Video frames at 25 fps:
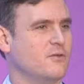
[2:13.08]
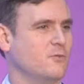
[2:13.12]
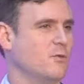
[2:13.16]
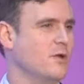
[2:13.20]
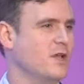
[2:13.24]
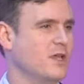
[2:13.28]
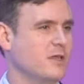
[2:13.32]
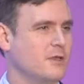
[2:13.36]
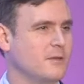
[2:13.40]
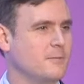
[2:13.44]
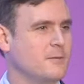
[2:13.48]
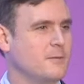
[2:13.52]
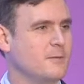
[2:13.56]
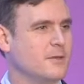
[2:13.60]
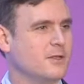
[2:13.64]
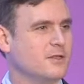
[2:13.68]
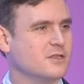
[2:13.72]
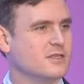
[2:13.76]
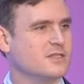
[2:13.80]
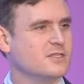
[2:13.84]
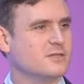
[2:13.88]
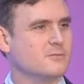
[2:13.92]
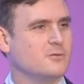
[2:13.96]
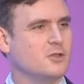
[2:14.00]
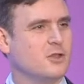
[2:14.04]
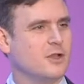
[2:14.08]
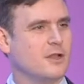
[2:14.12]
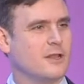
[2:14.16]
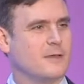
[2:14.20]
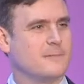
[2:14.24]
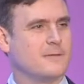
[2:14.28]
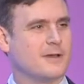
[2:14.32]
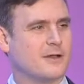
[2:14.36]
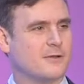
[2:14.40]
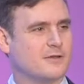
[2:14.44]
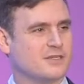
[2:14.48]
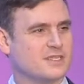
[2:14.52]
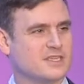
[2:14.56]
We're going to be building some
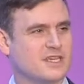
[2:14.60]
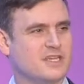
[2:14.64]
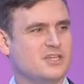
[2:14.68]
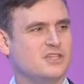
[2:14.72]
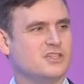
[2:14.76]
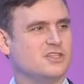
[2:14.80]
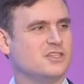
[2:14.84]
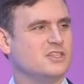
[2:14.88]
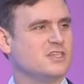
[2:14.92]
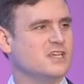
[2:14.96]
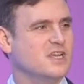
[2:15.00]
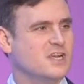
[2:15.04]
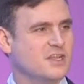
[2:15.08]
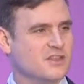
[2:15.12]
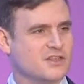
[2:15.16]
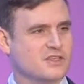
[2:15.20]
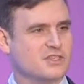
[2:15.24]
nuclear power stations.